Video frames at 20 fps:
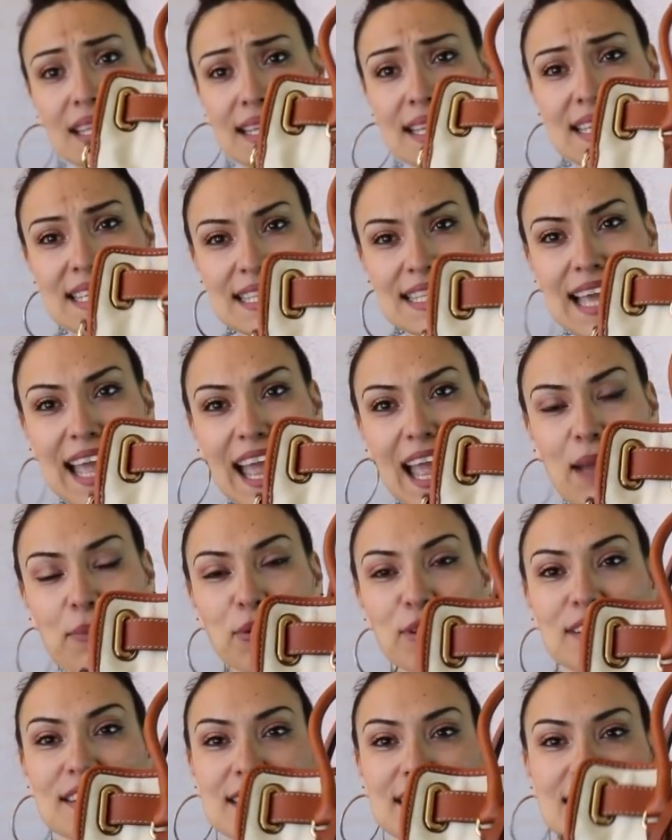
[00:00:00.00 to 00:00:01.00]
It's the
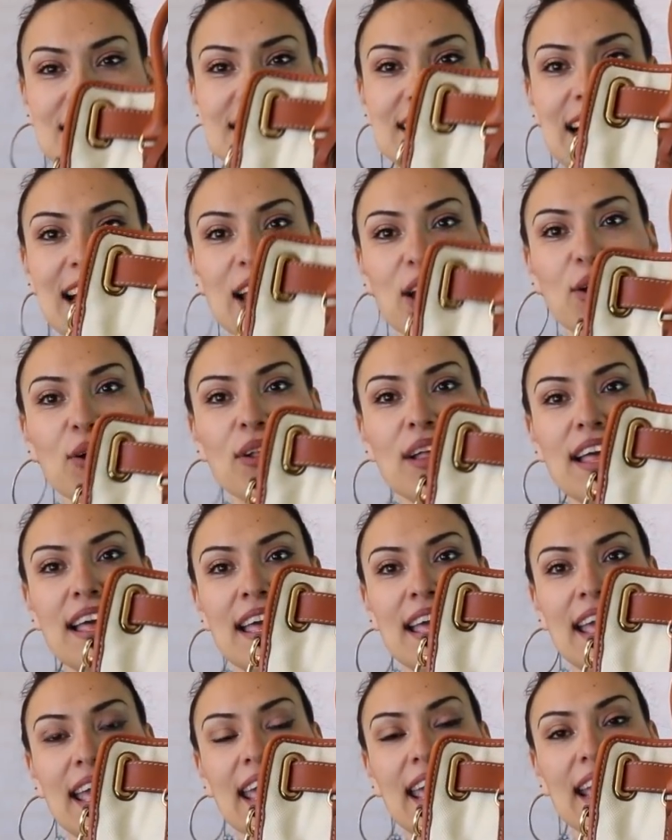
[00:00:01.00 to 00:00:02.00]
Hamilton style.
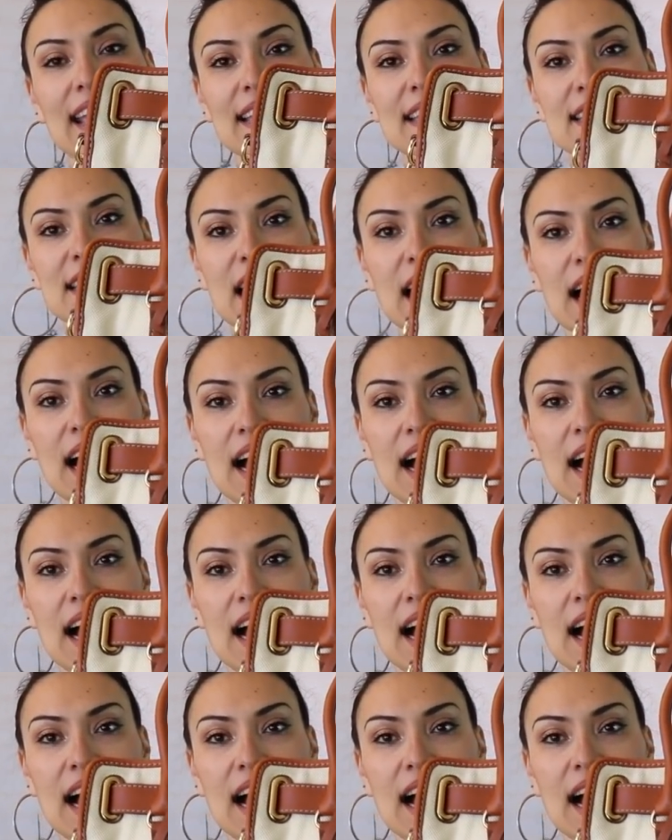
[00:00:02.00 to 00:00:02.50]
And